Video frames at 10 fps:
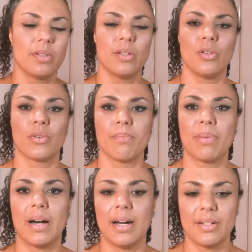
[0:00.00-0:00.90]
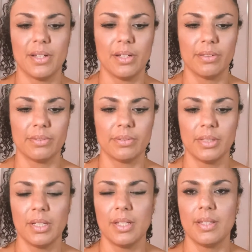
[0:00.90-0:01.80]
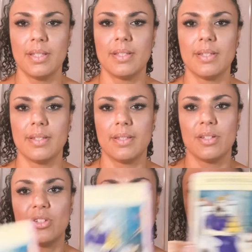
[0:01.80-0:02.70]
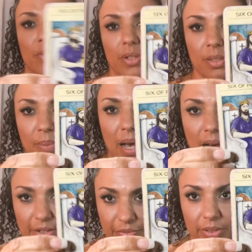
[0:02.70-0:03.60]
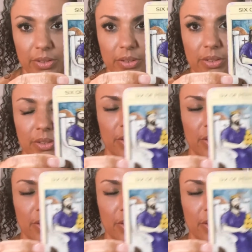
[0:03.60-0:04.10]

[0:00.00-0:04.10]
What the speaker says: that you're imparting. This is the generous part of it.